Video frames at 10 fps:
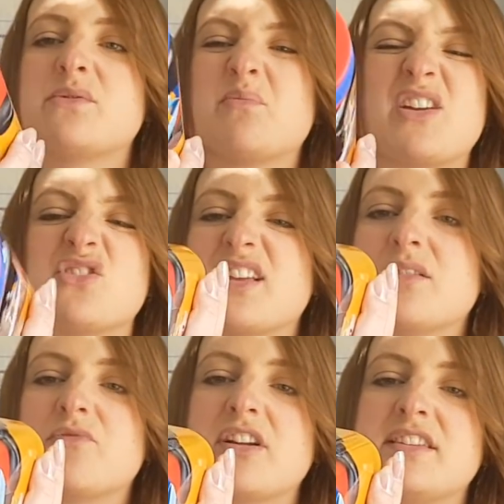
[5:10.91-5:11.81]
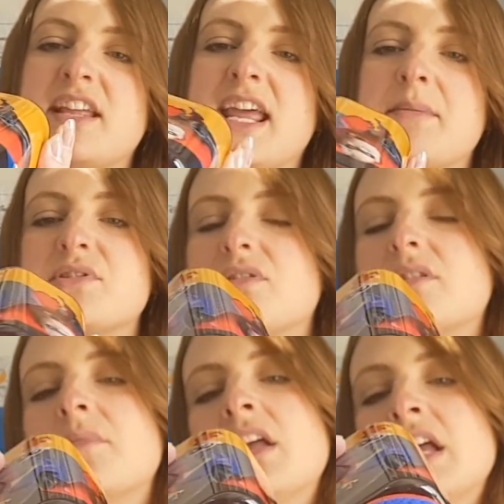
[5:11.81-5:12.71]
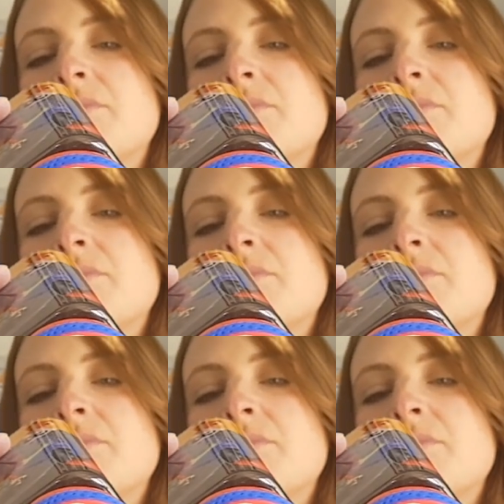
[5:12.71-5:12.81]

We may just end up writing their names on them.